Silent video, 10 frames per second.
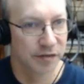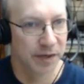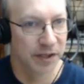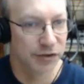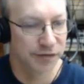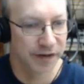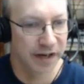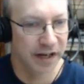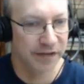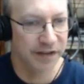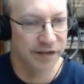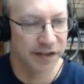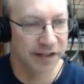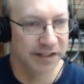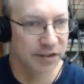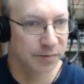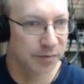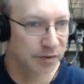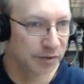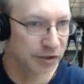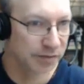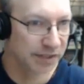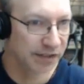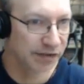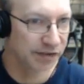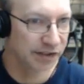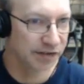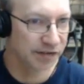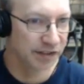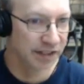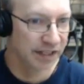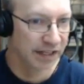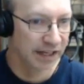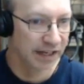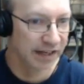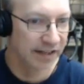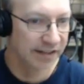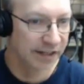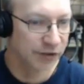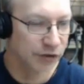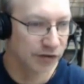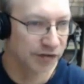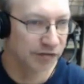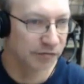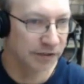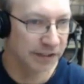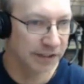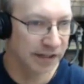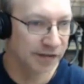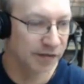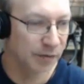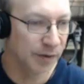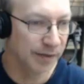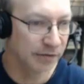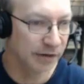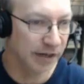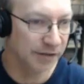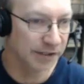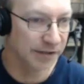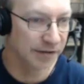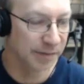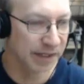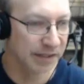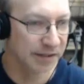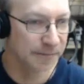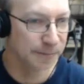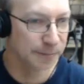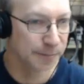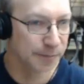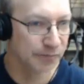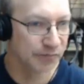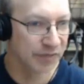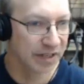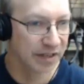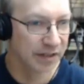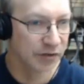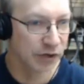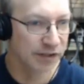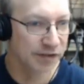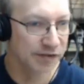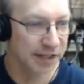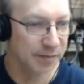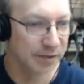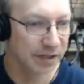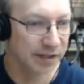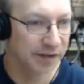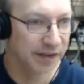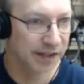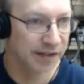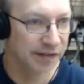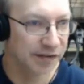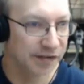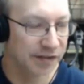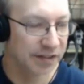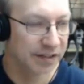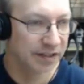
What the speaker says: So H5, he has the idea to put the bishop to H6. And Nigel is really kind of swimming around here a bit, trying to stabilize things.